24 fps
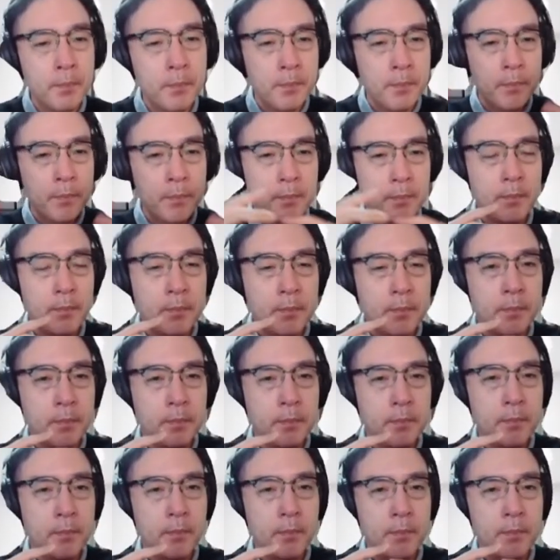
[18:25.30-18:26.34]

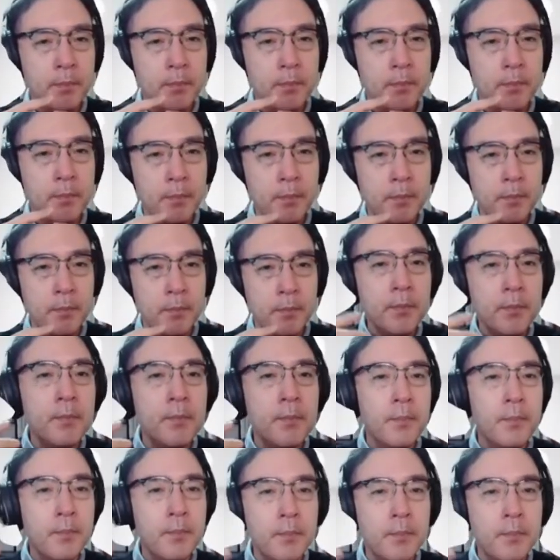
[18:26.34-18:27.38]

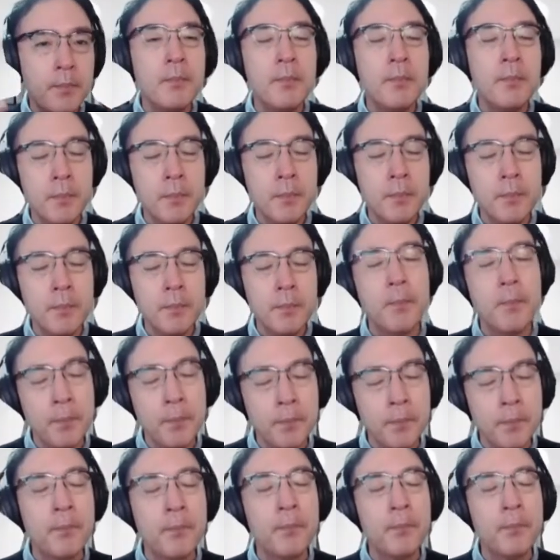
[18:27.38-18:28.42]

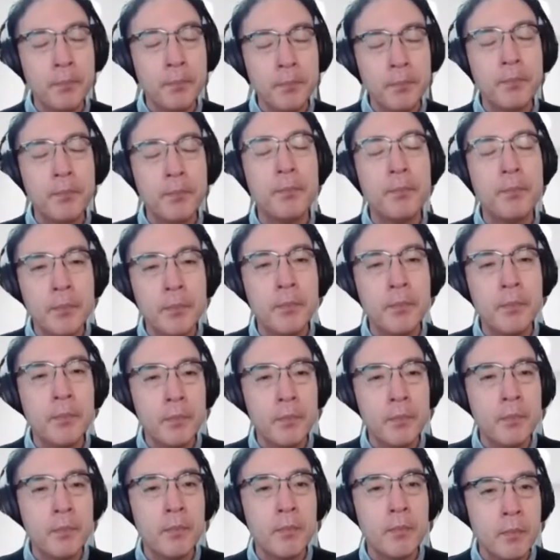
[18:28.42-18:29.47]

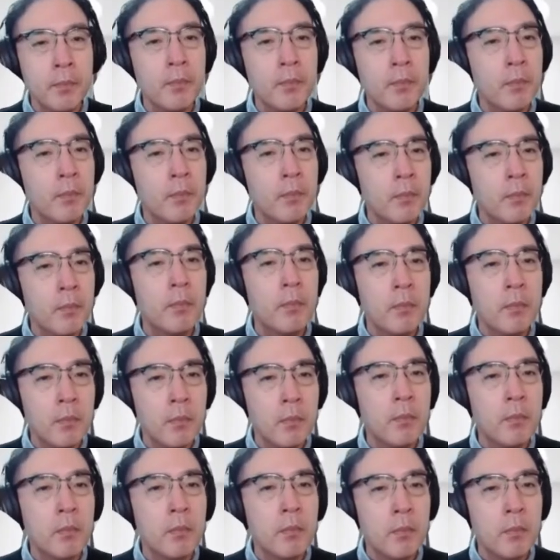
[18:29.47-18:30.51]

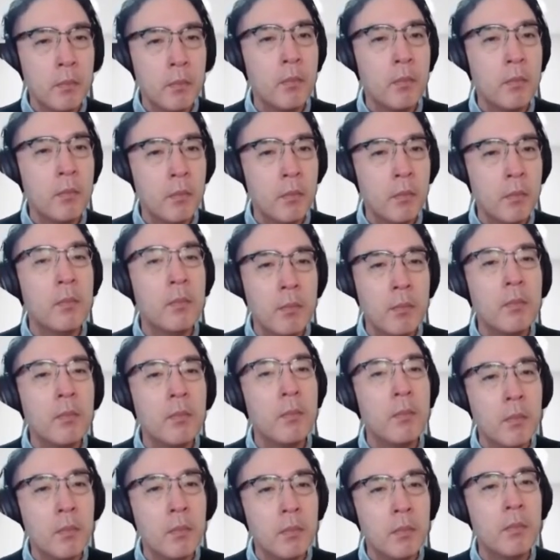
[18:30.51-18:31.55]

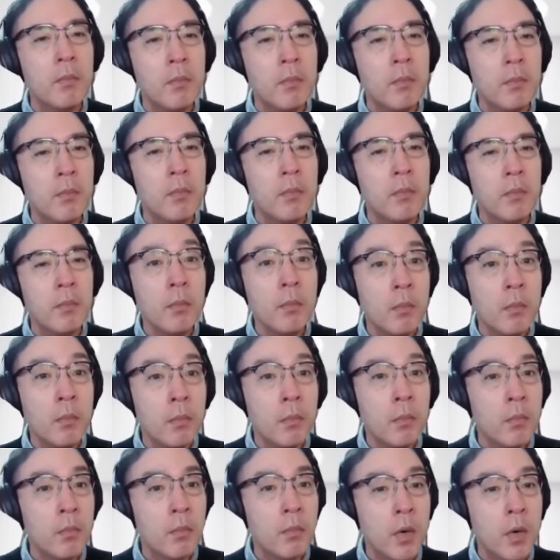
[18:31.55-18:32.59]

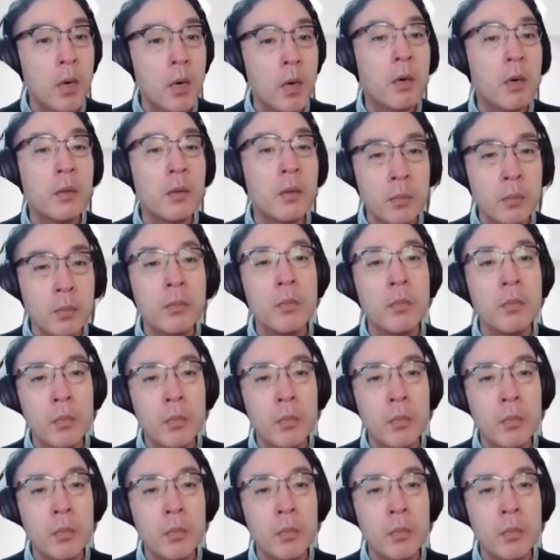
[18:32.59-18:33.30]
The person shown says nothing.